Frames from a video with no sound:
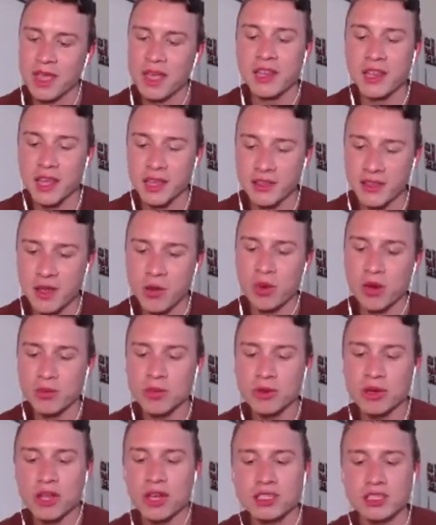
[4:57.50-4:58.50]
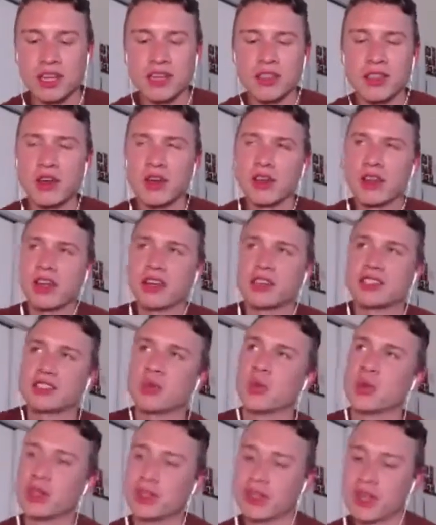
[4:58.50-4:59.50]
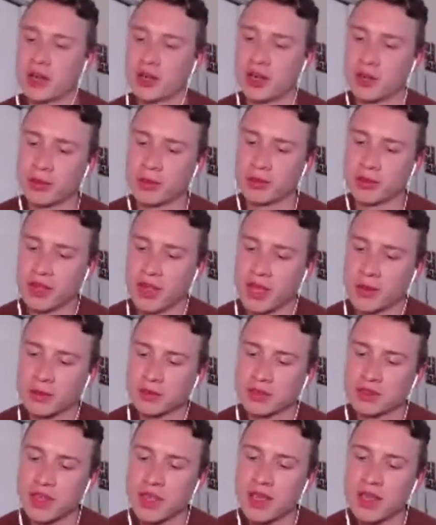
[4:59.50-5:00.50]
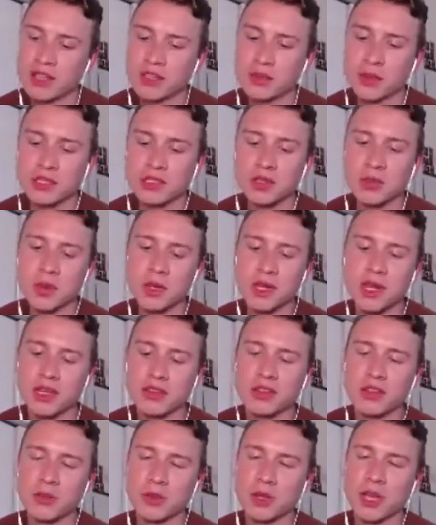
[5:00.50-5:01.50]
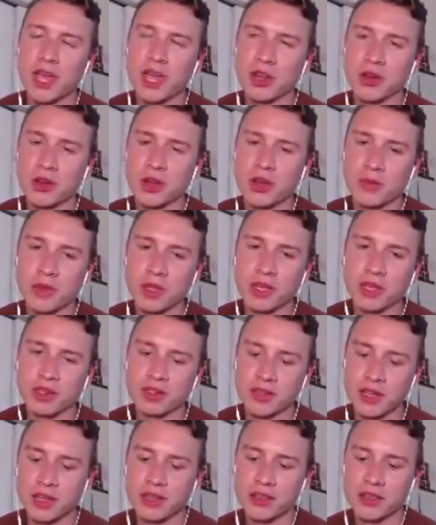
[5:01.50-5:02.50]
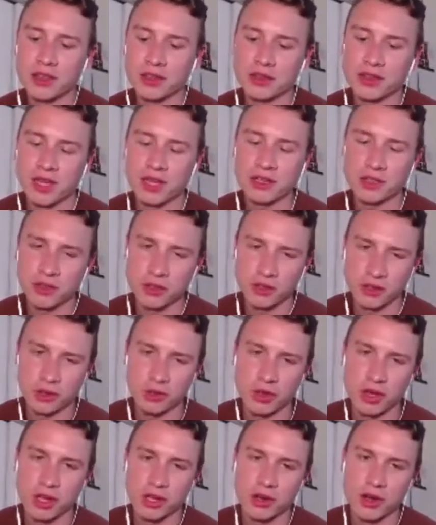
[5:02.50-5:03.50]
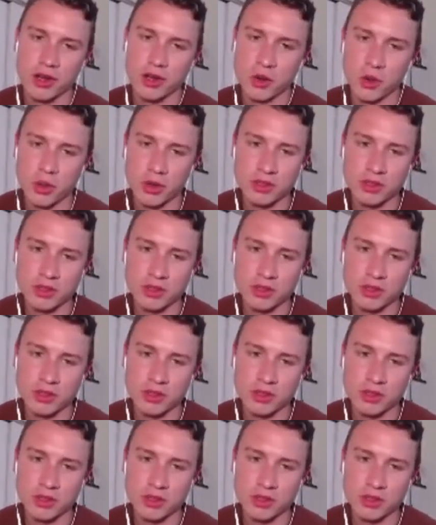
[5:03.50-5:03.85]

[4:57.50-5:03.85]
And yeah, that weird production, I thought it actually worked out a couple times, especially when he had someone to anchor him, like Tyler, the creator on